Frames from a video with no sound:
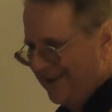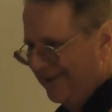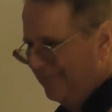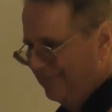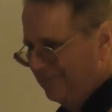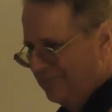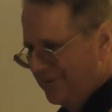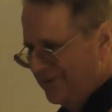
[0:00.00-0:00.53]

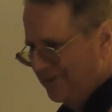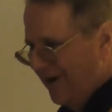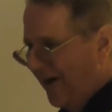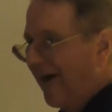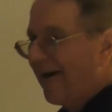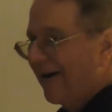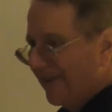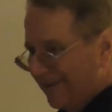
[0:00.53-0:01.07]
some
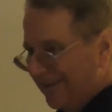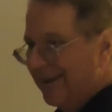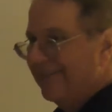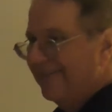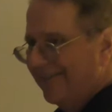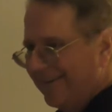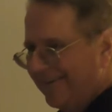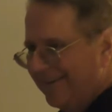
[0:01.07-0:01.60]
bizarre
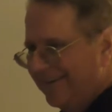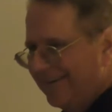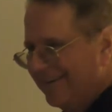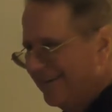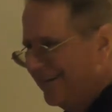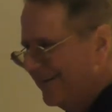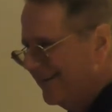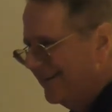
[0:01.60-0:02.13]
level
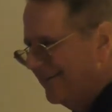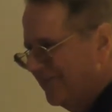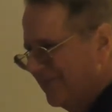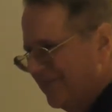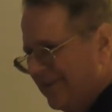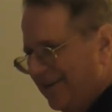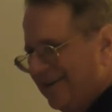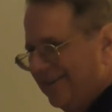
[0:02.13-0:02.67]

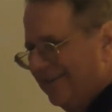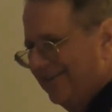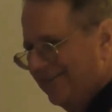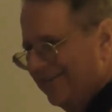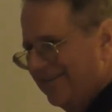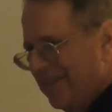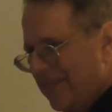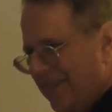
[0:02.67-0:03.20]

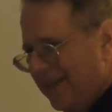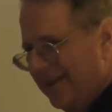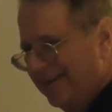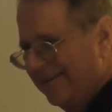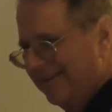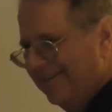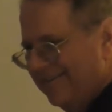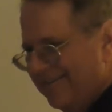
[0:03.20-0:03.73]
to,
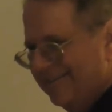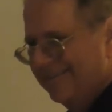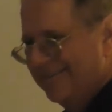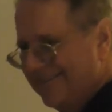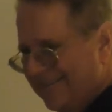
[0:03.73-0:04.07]
you know,